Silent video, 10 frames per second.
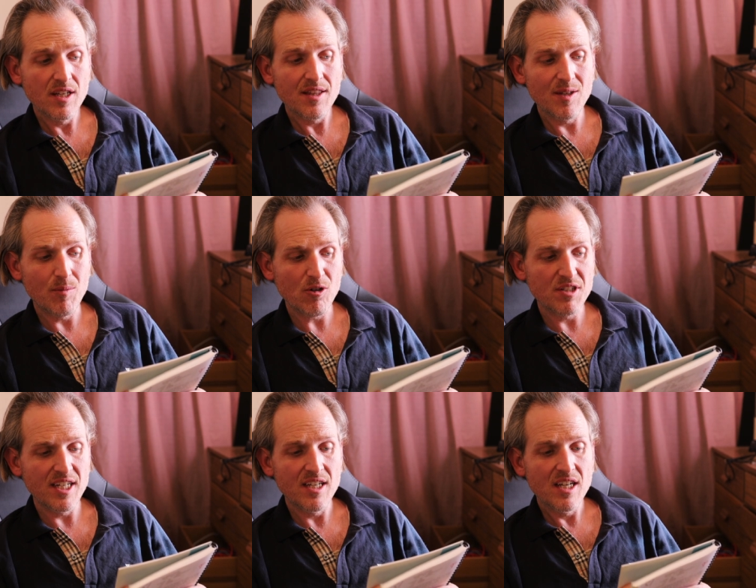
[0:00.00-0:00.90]
the
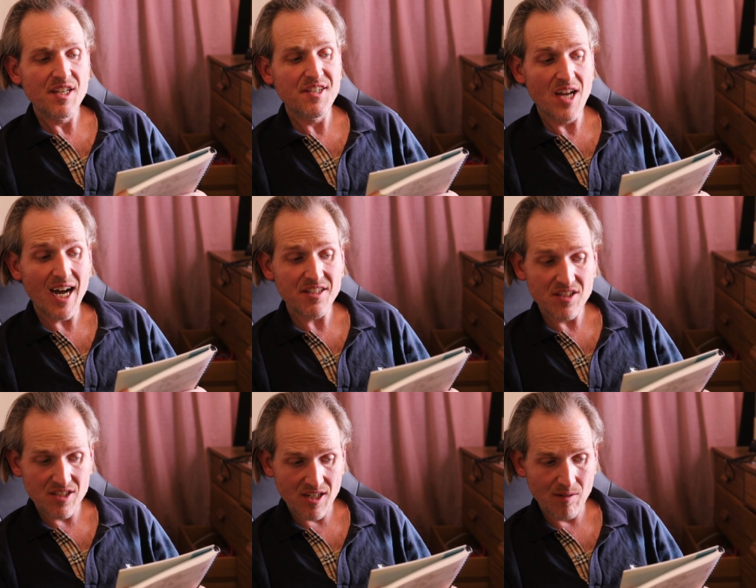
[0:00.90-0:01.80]
ability not to
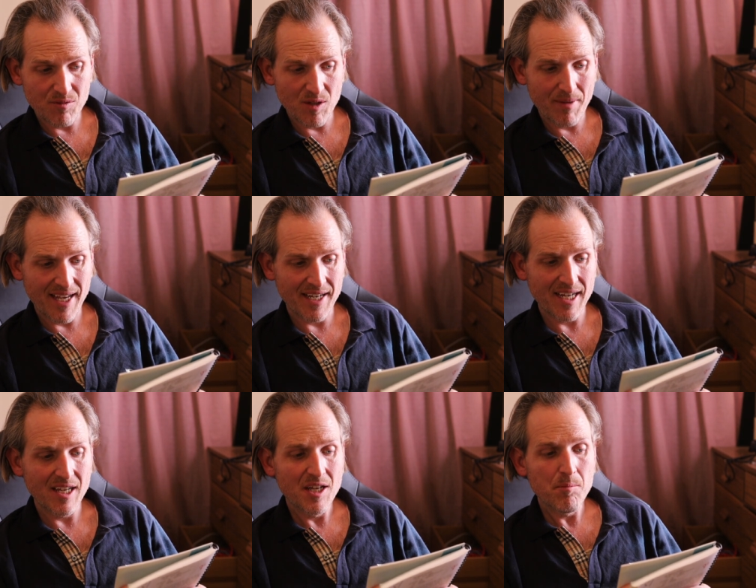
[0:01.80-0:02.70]
succumb to the
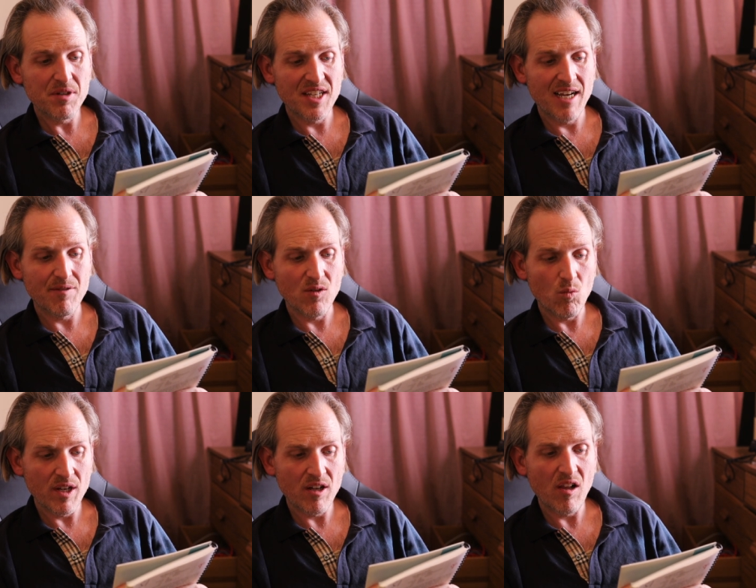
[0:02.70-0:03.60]
panic, but to have the
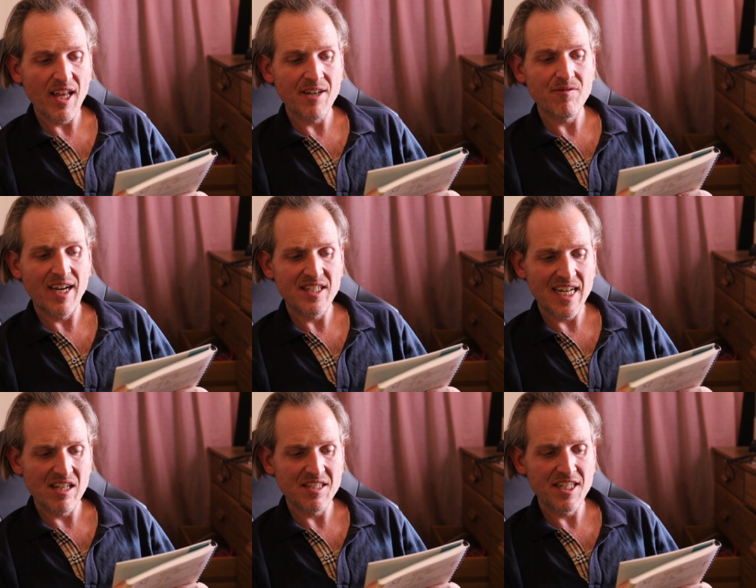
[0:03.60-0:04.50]
will and
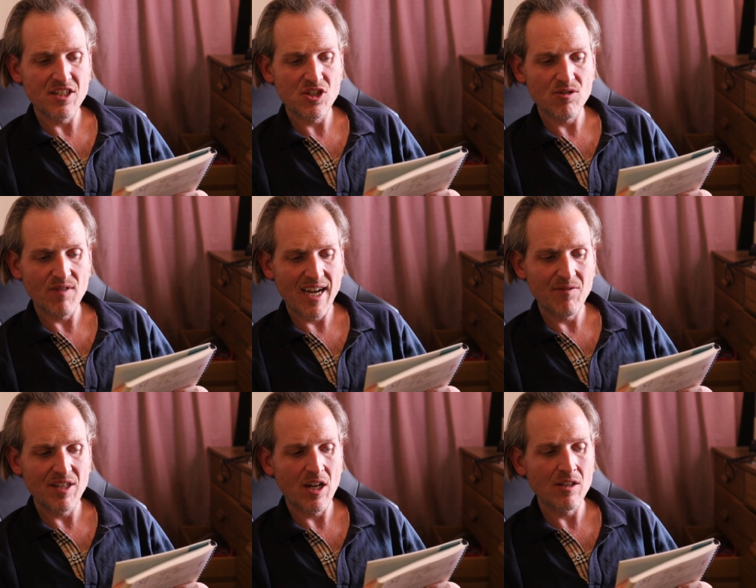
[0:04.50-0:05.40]
vitality to survive
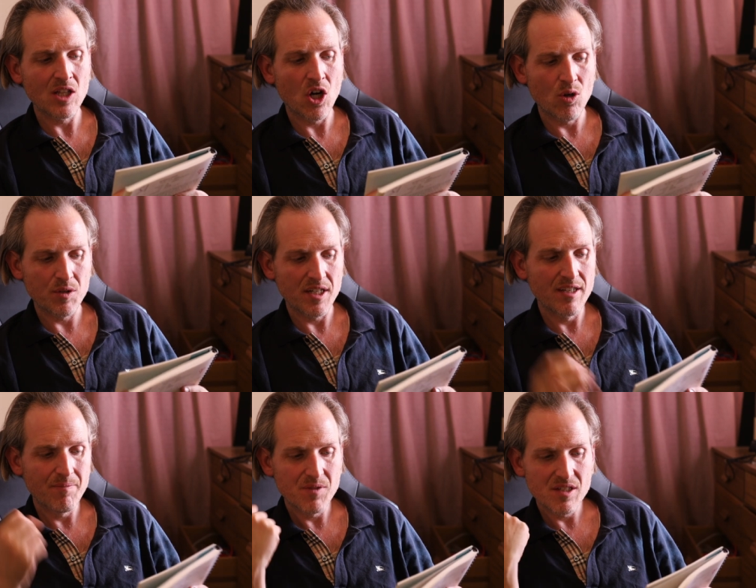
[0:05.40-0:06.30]
it alone.
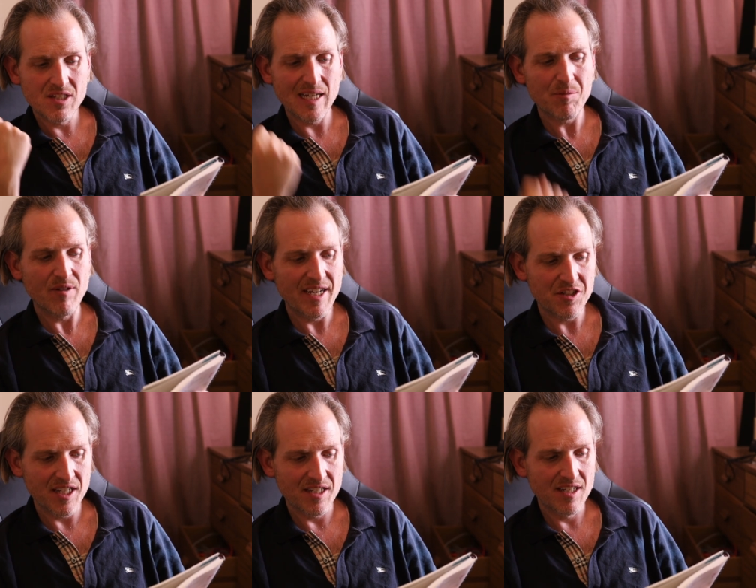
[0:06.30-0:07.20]

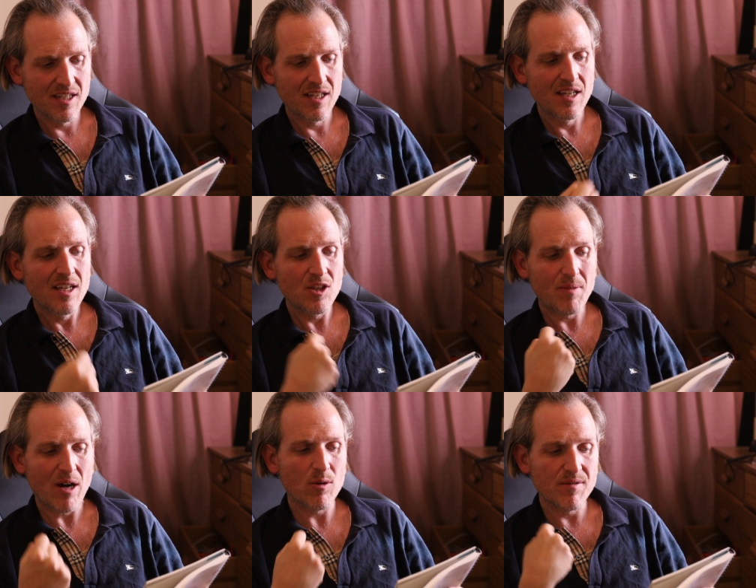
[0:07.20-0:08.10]
Separation. The
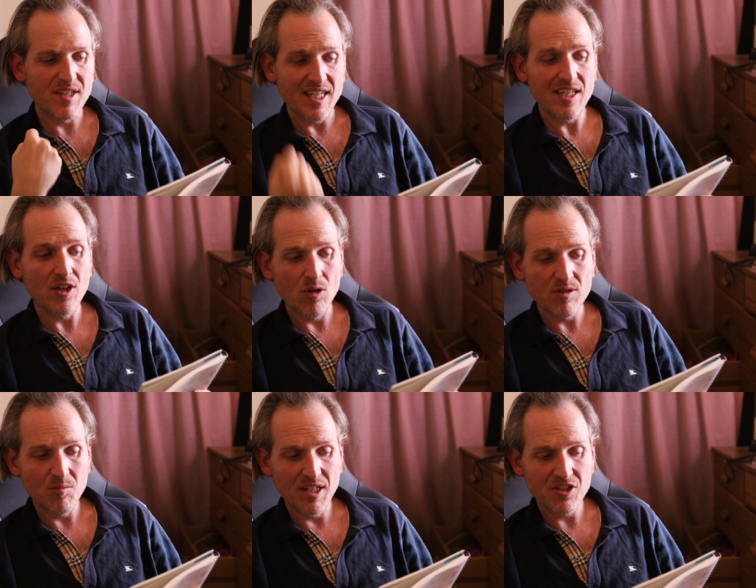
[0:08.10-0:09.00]
power of the ego
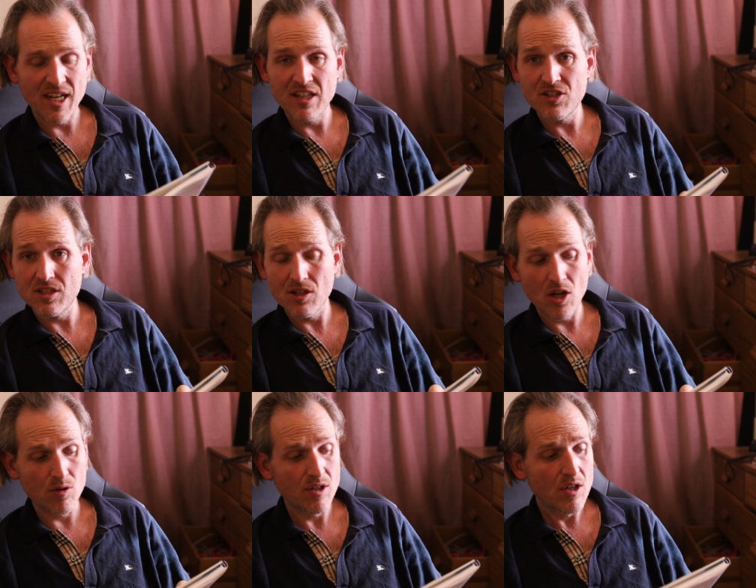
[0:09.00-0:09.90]
to meet challenges
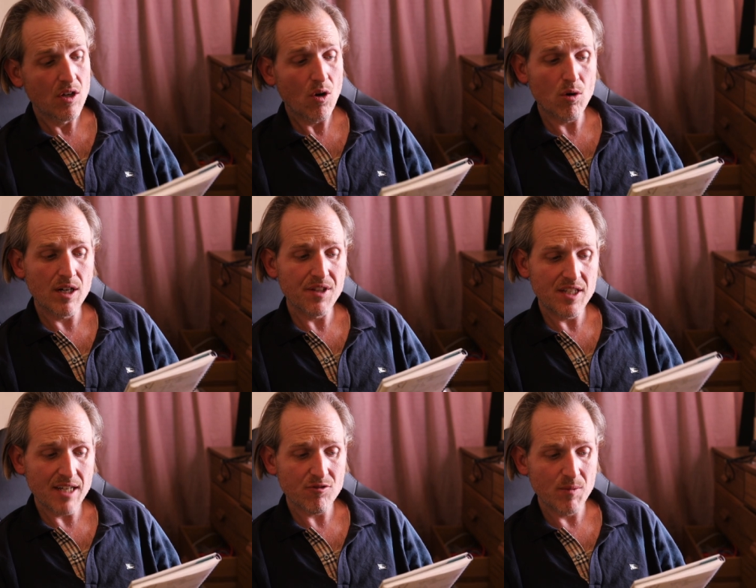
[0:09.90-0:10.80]
alone. Or, on the
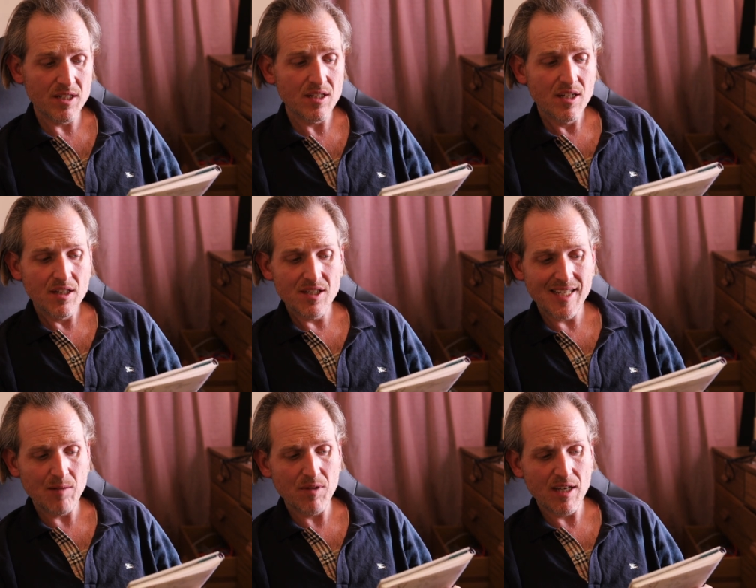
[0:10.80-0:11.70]
detriment, the
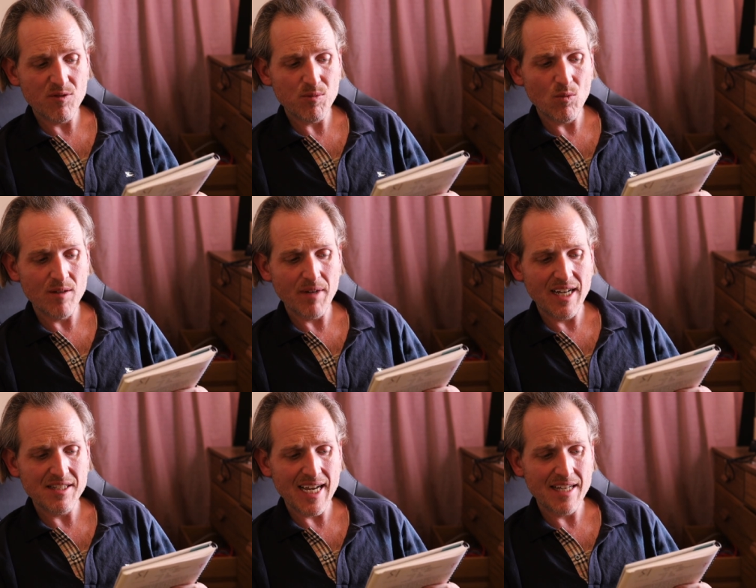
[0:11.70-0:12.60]
same gift, but won by
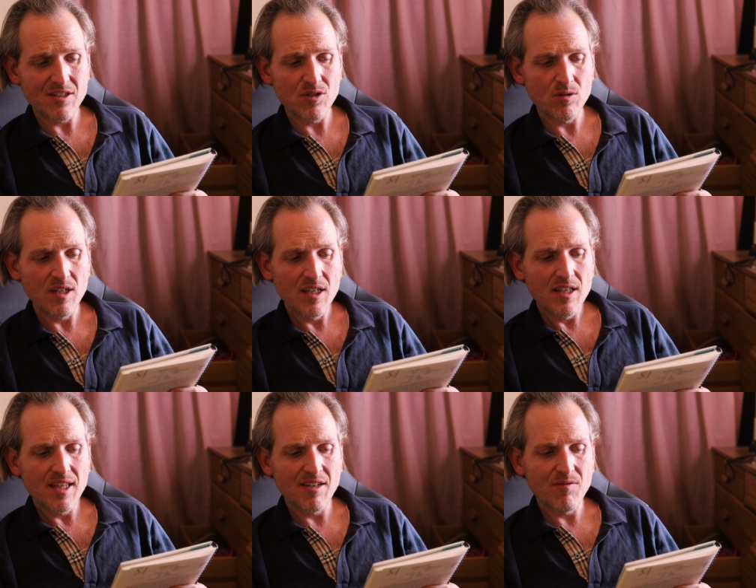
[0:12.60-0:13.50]
its attitude
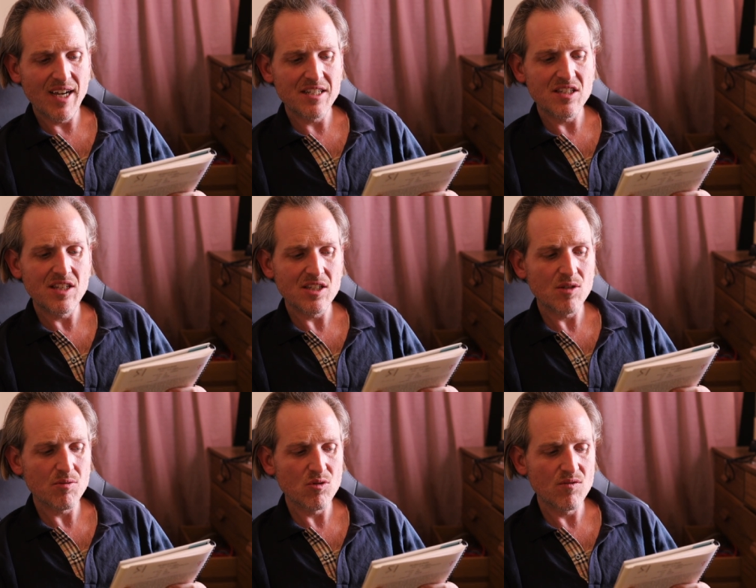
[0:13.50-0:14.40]
that invites
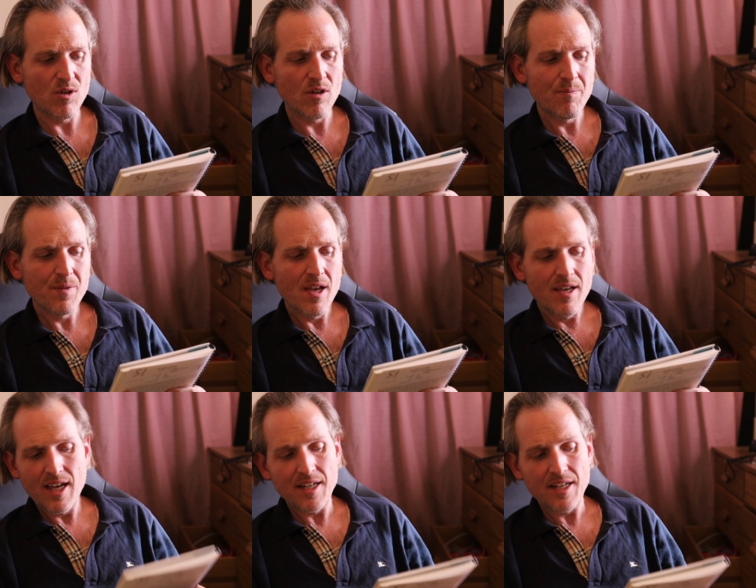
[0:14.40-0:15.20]
disapproval, and